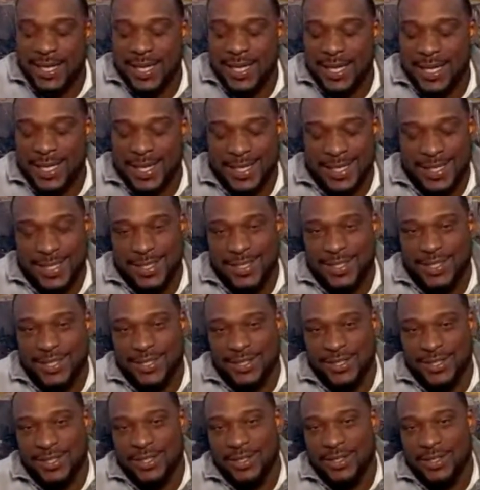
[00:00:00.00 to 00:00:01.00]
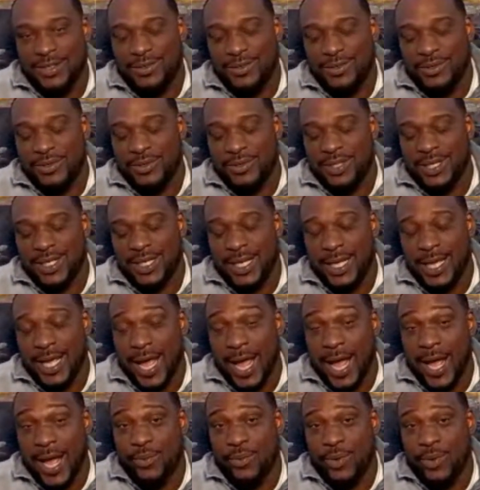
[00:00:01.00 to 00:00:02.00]
is he
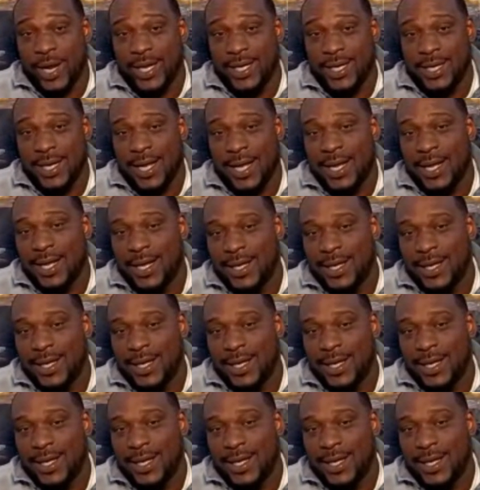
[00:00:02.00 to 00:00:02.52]
hot right now.